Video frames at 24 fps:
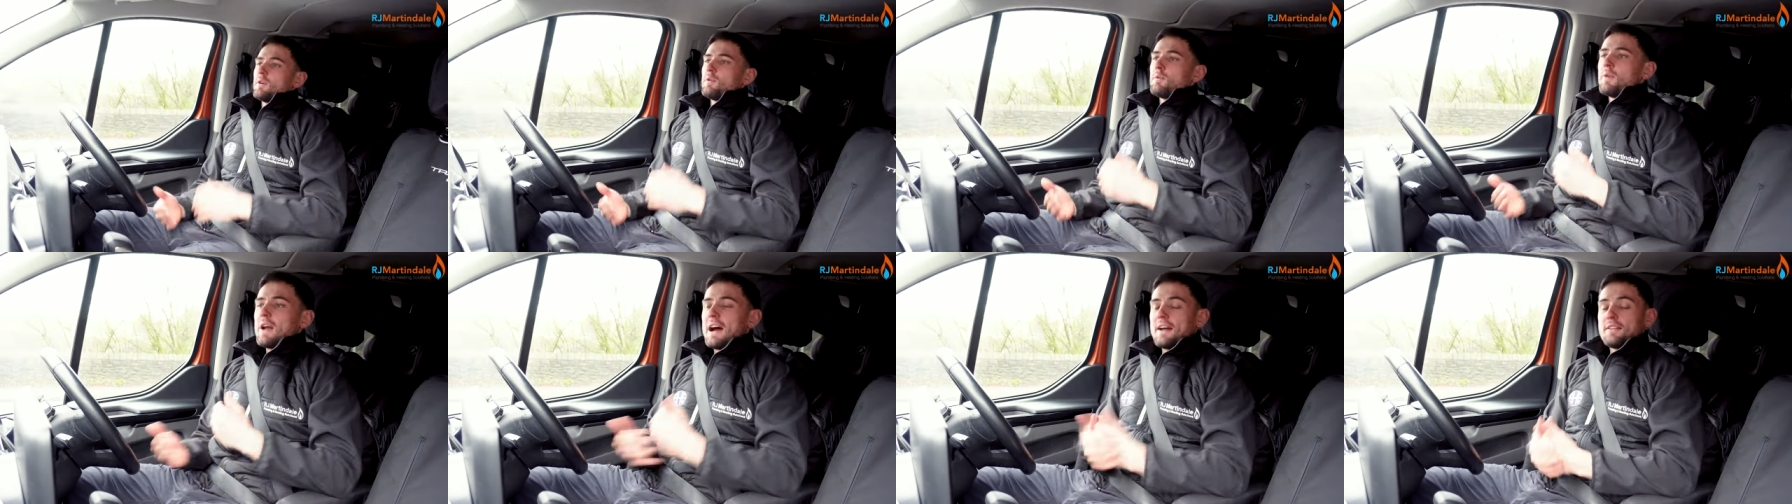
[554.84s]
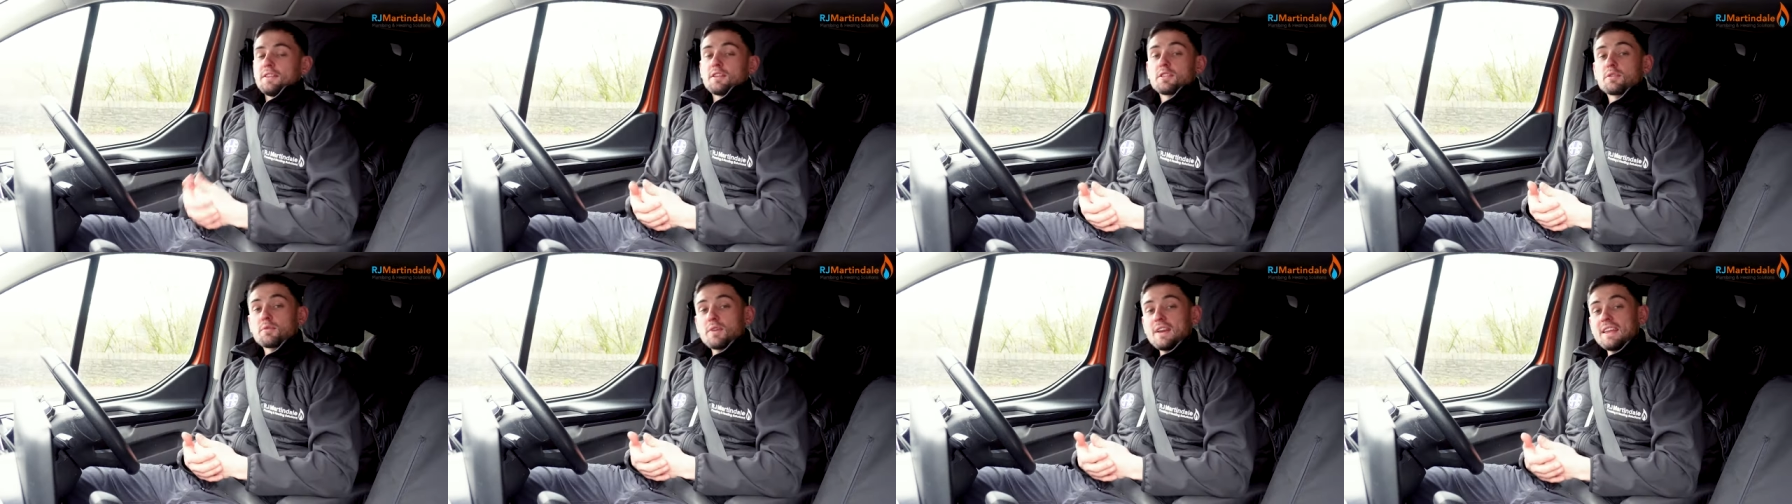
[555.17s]
Right,
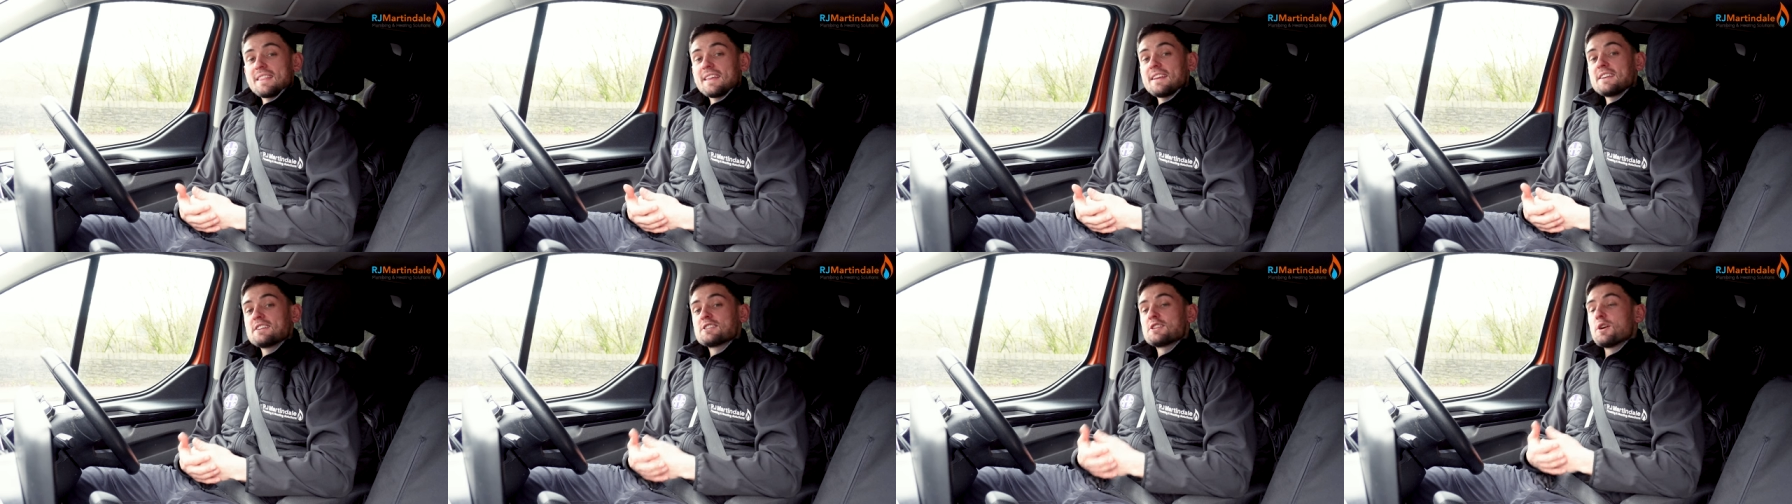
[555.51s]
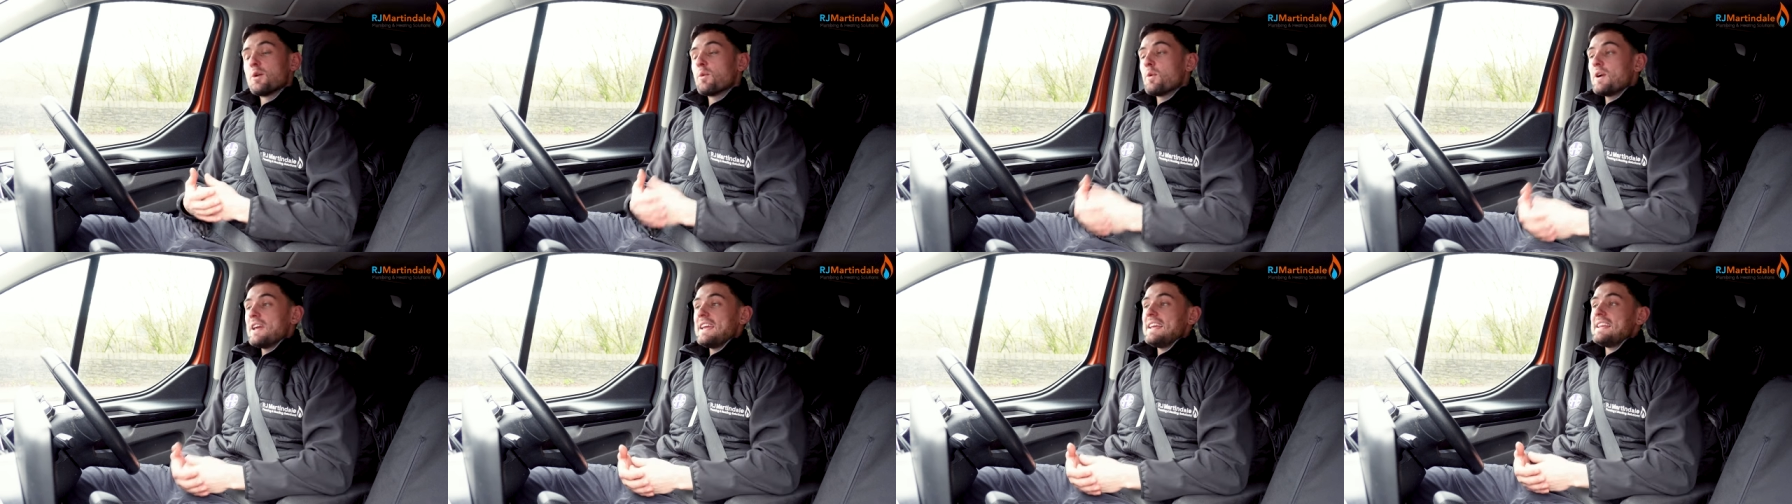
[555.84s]
the three things
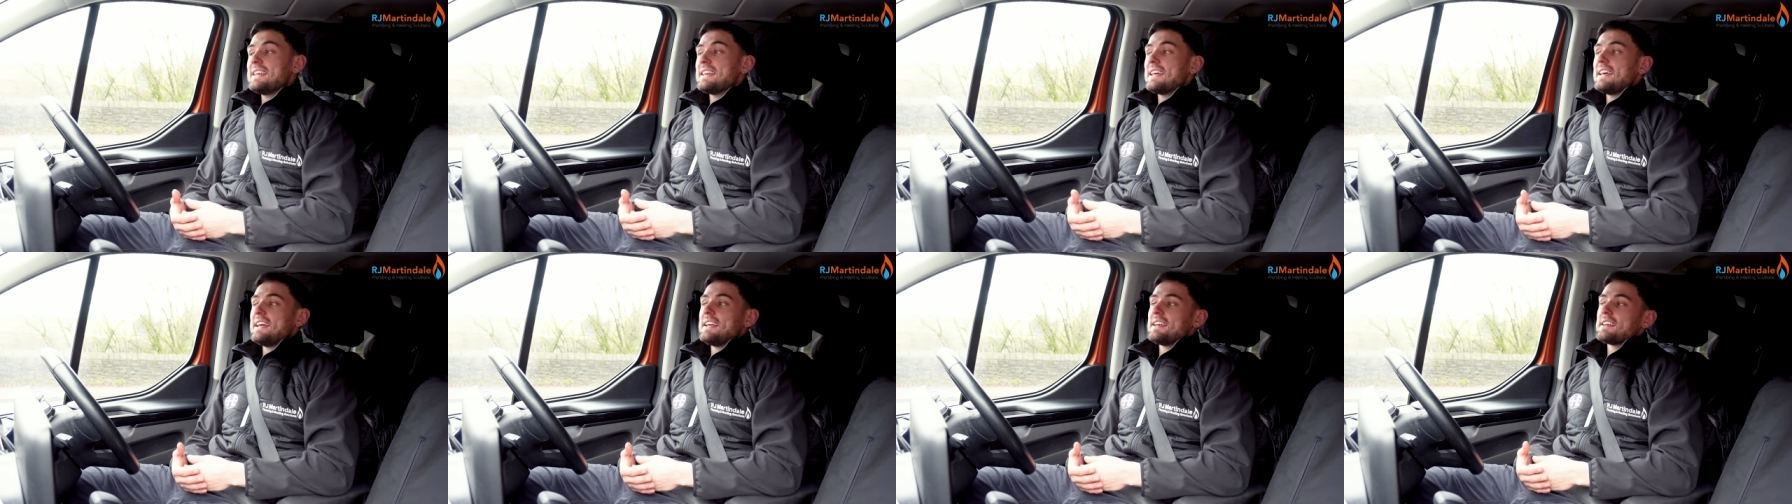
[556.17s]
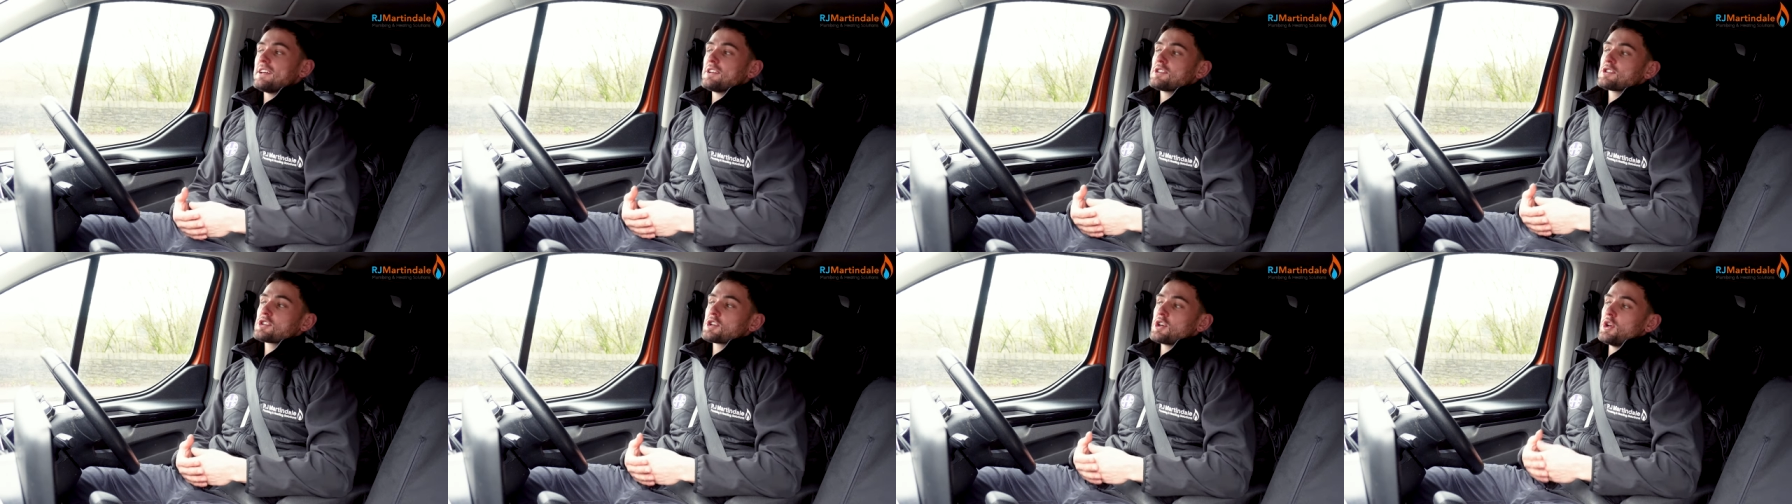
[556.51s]
that we did
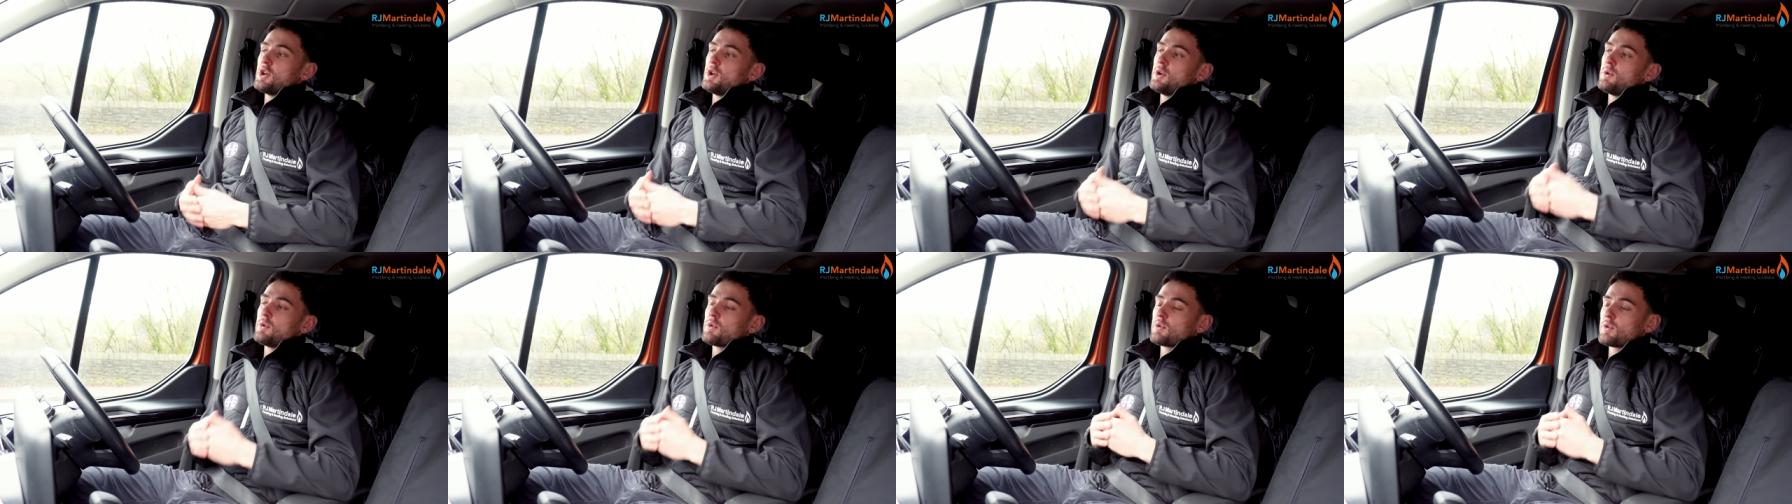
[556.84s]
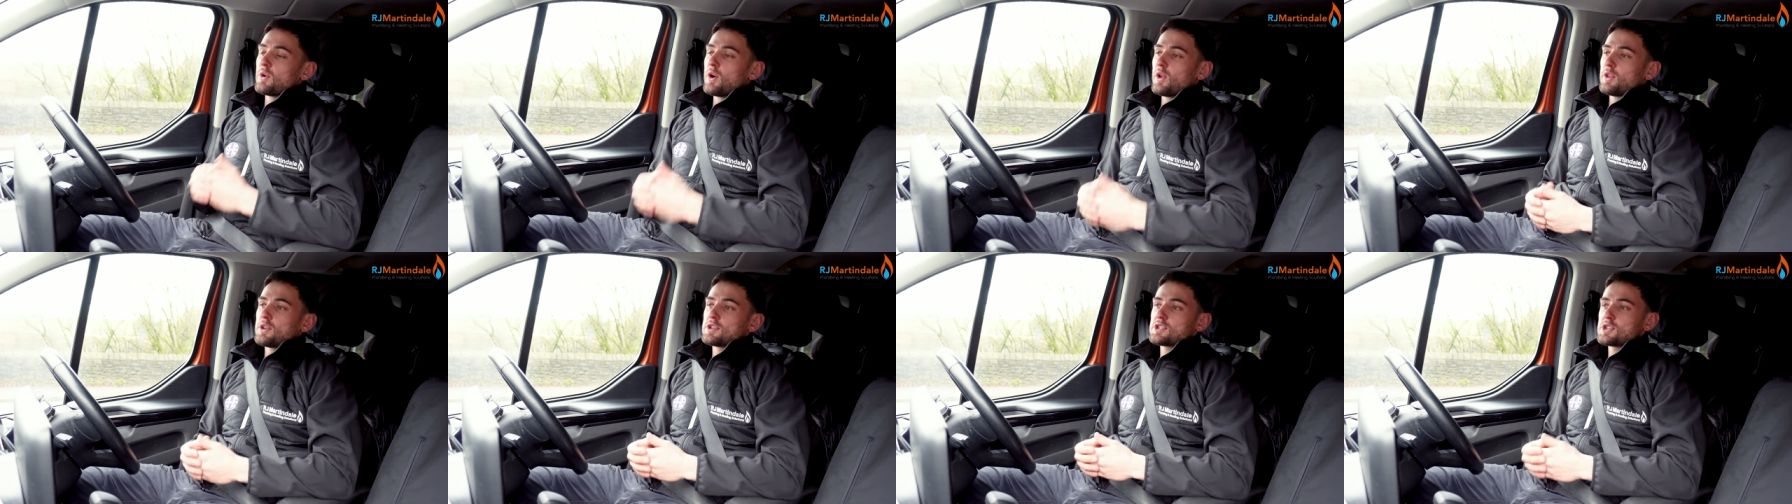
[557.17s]
to
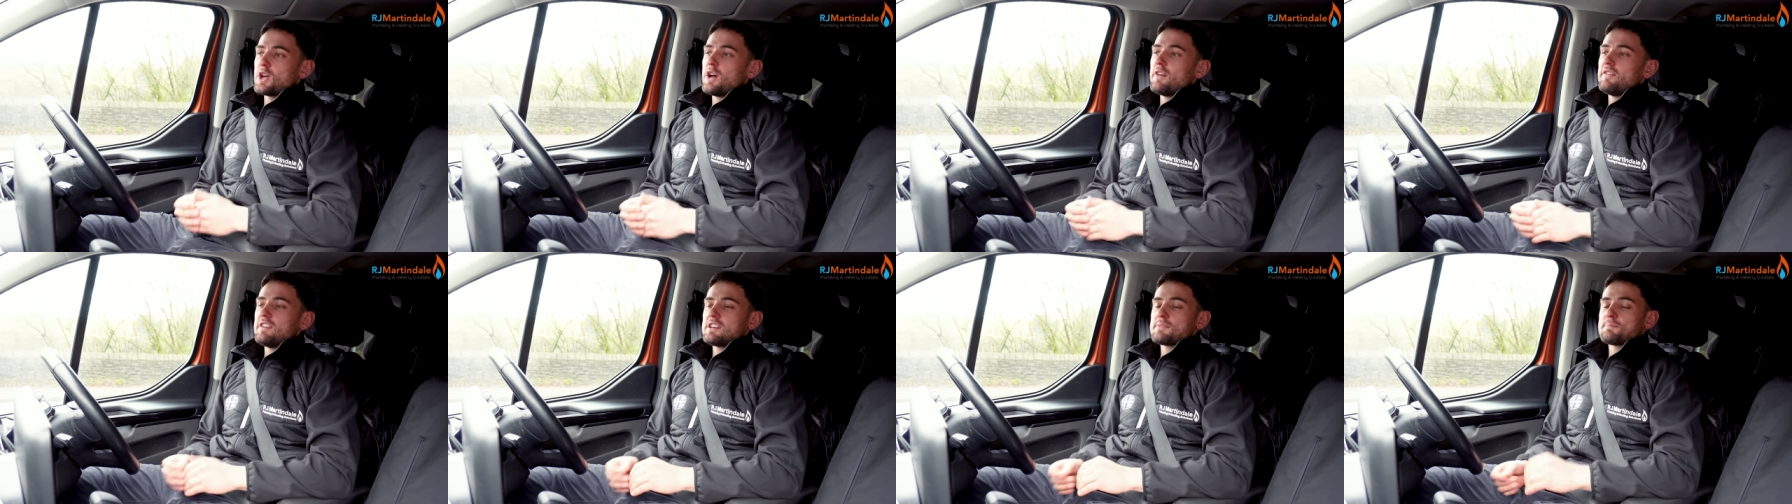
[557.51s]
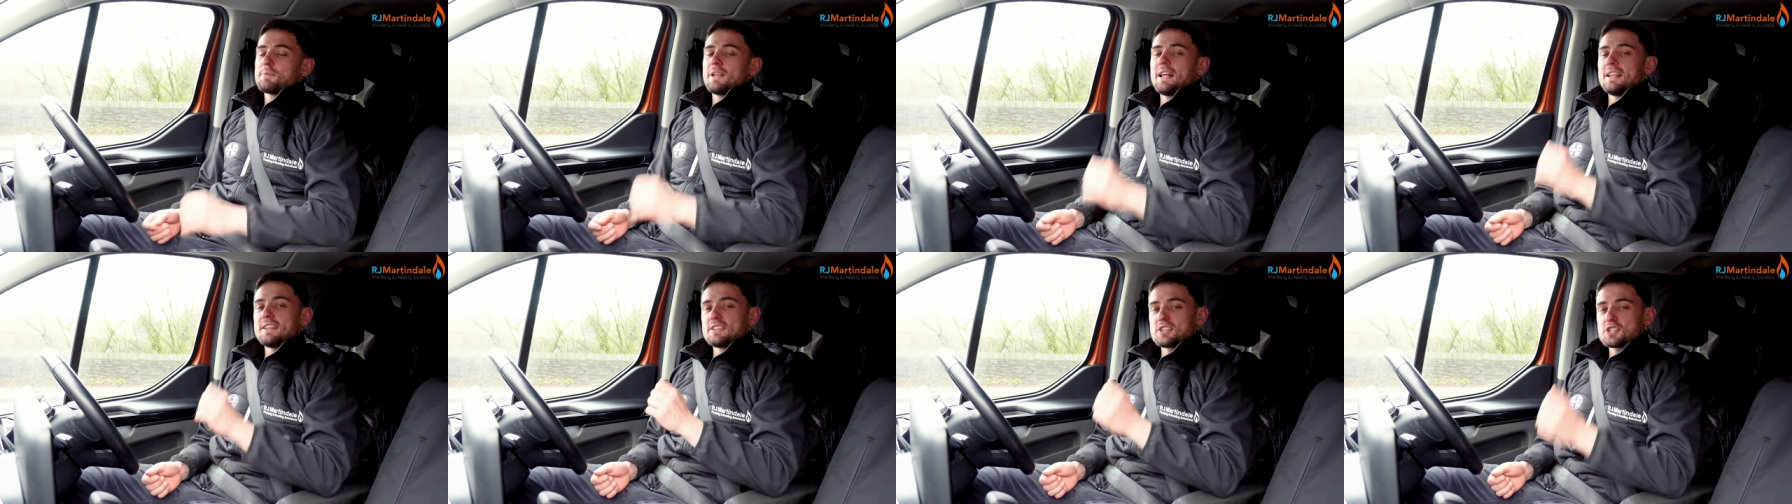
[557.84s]
grow the service
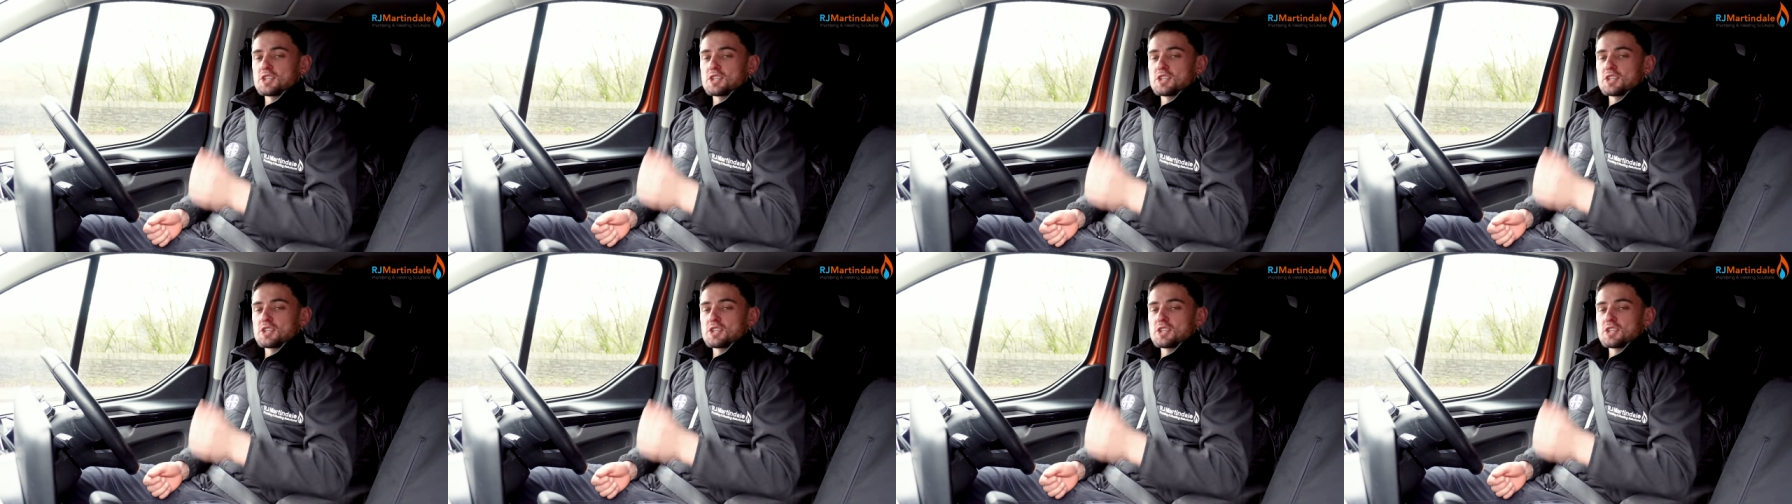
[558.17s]
plan.